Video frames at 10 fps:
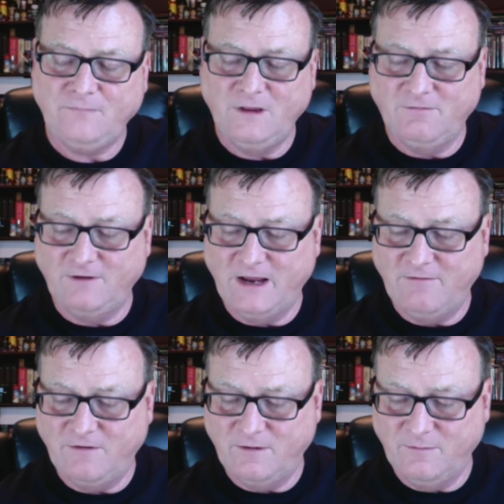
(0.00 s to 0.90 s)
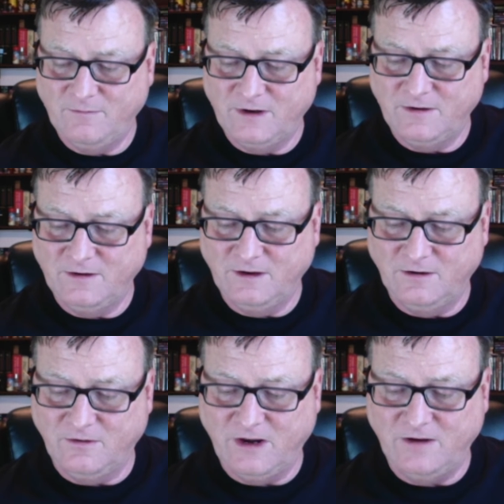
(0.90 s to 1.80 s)
flavor. Uh, the
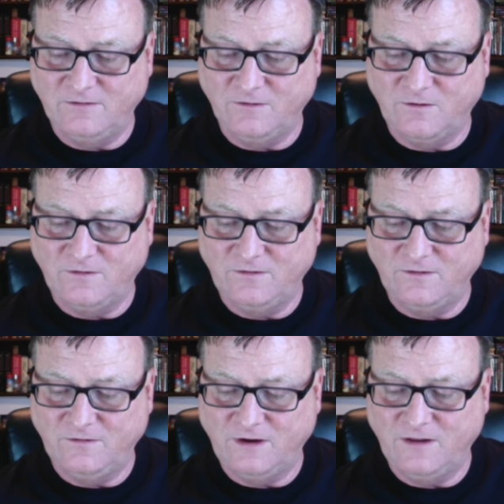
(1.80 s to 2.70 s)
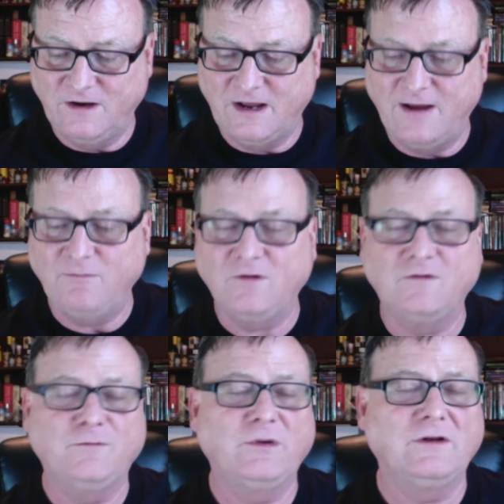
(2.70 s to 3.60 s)
ingredients, of course, just say the lime
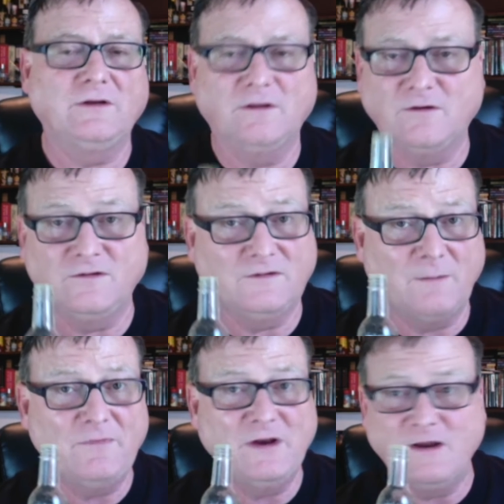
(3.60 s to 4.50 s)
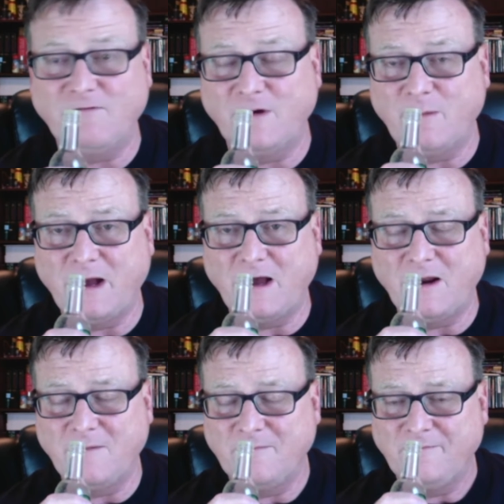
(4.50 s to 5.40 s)
juice, but uh, there's something different about
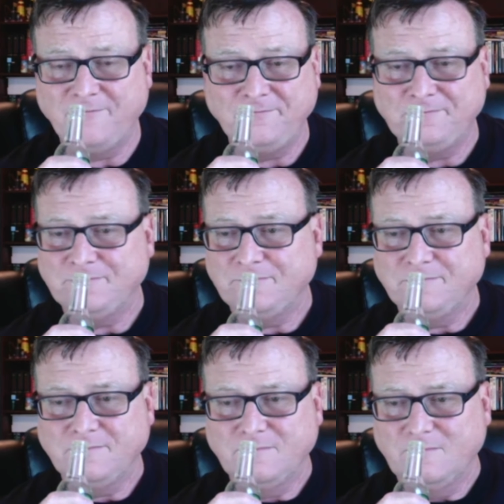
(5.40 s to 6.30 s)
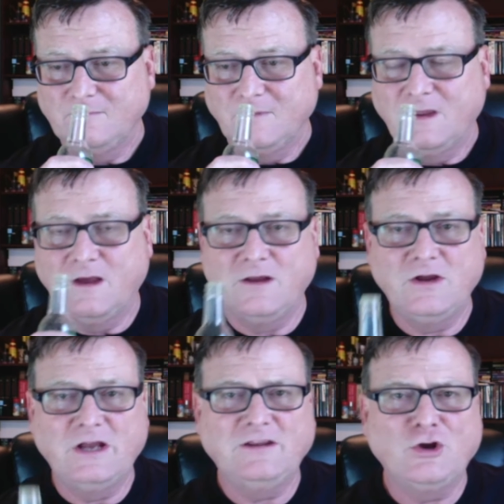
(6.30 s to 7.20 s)
it. Uh, you
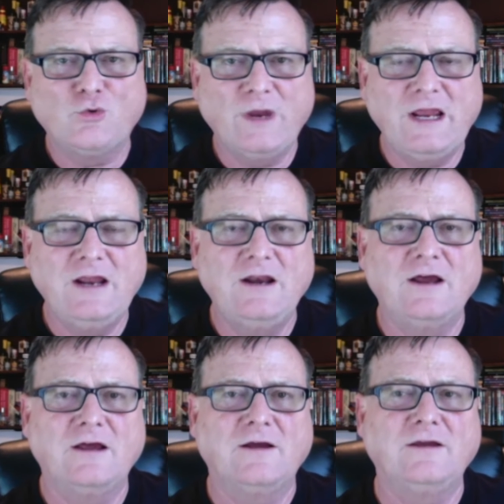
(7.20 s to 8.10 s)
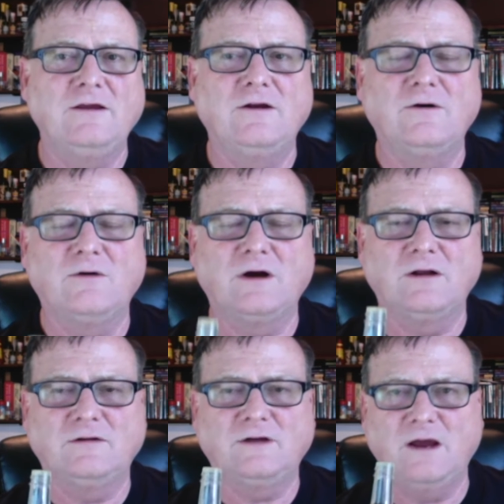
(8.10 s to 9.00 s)
get the green, you know, uh,
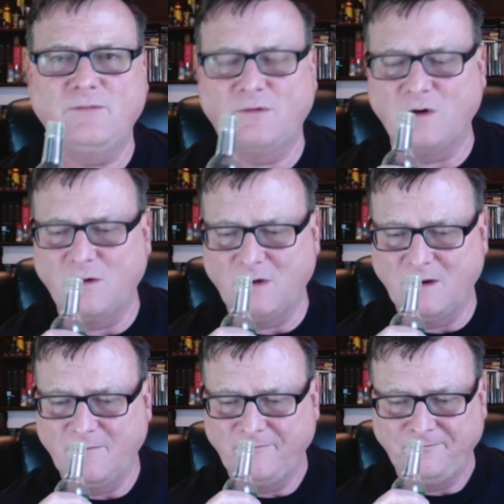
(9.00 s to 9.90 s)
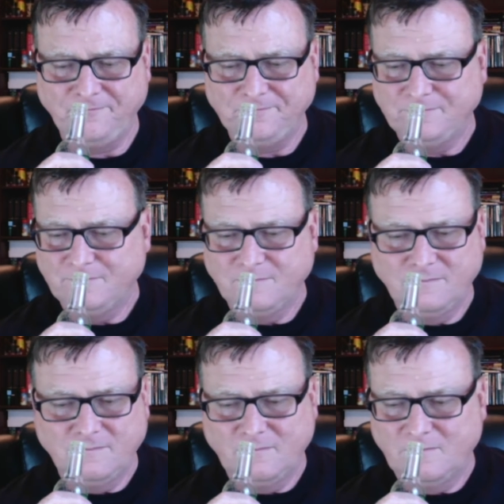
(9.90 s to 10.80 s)
type aroma.
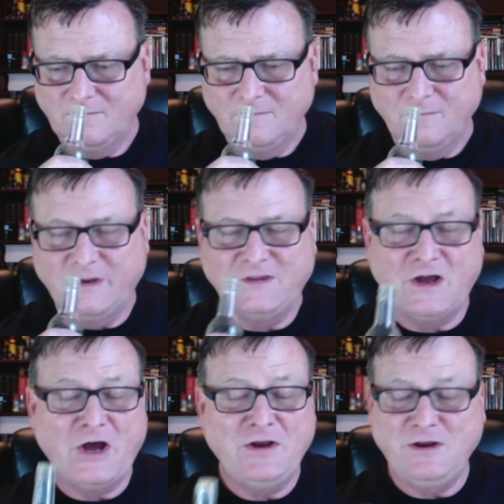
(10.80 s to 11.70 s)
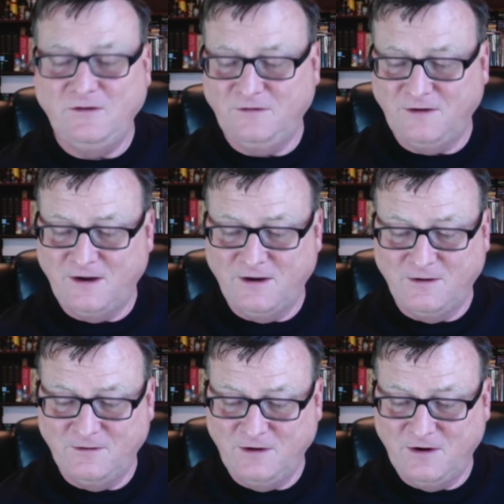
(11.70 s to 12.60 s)
But the onions, uh,
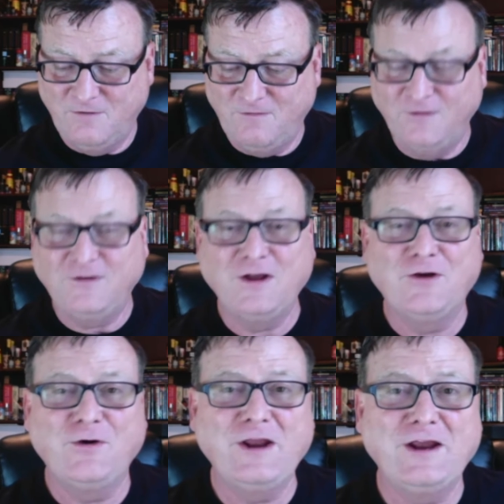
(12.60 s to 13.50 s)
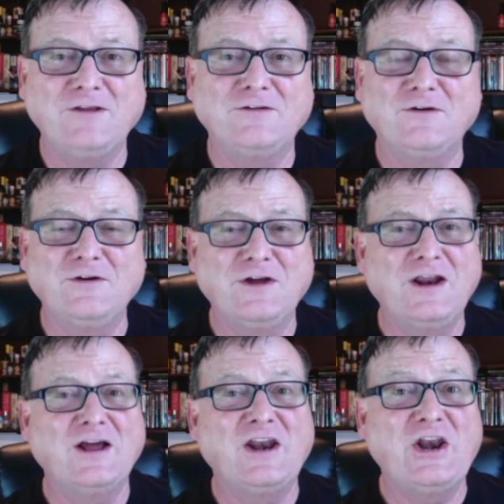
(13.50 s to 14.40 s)
you know, the first ingredient, so you're
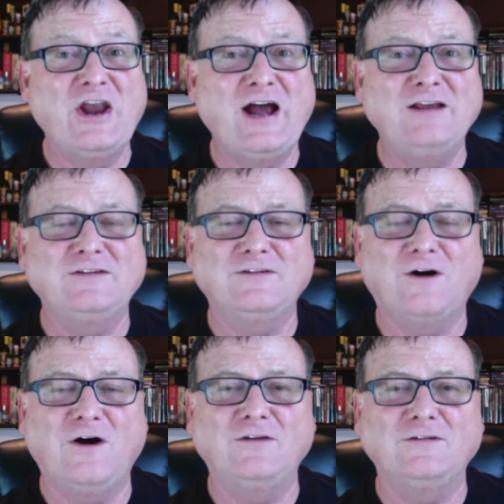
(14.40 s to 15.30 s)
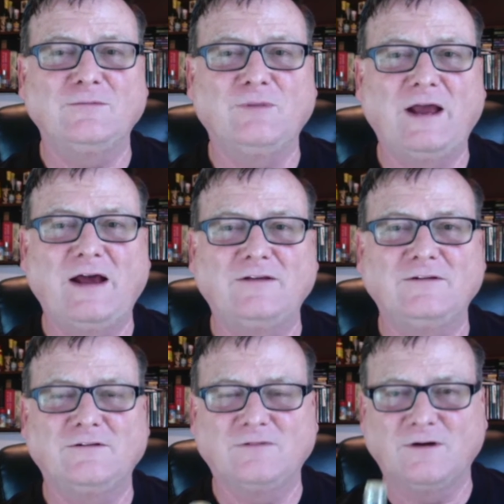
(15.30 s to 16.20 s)
getting a nice, awesome blast
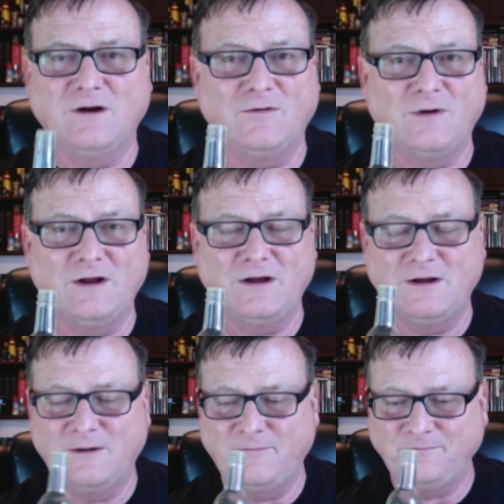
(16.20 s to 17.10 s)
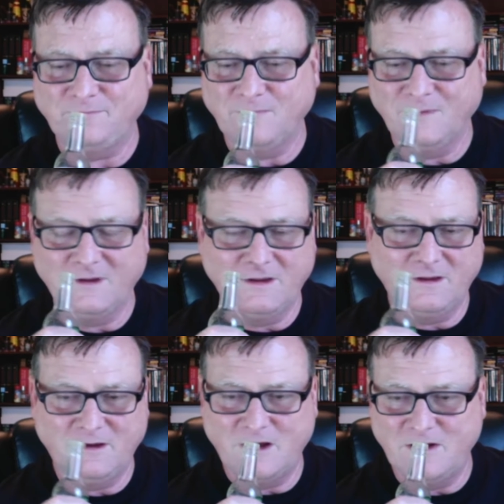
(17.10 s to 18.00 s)
of uh, a, um,
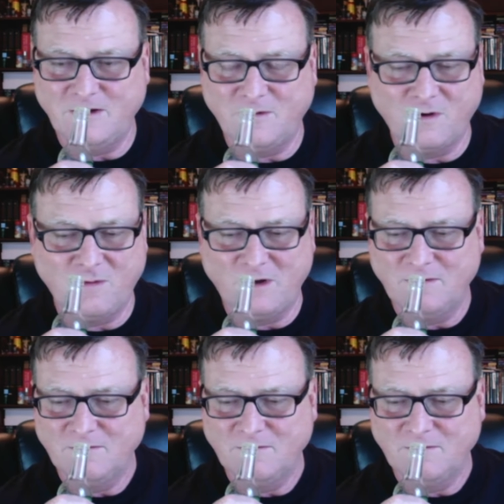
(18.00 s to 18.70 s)
onion aroma.